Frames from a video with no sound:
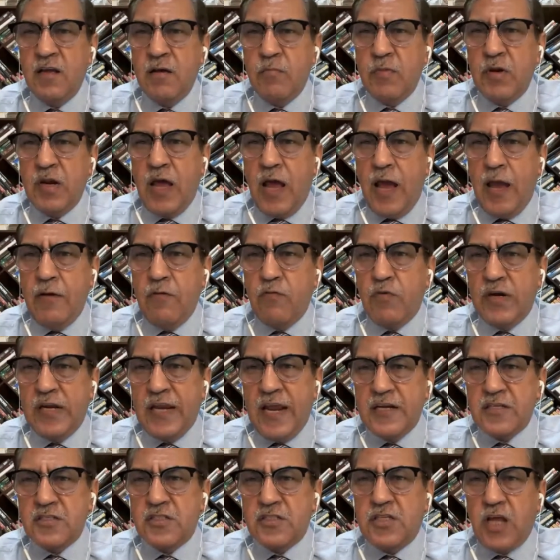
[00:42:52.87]
Well,
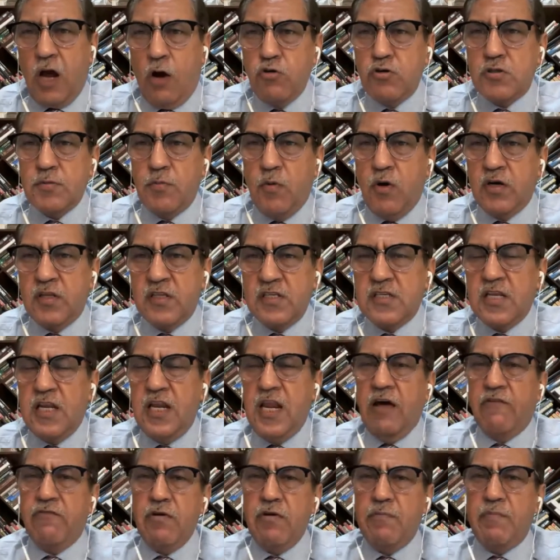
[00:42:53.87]
one has doubts about this
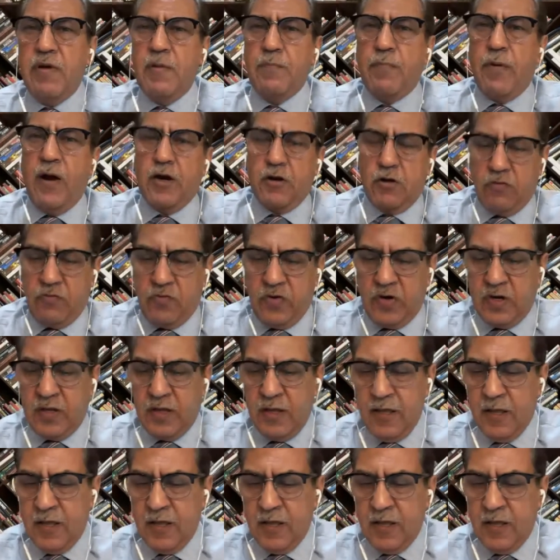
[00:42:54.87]
lovable part of it.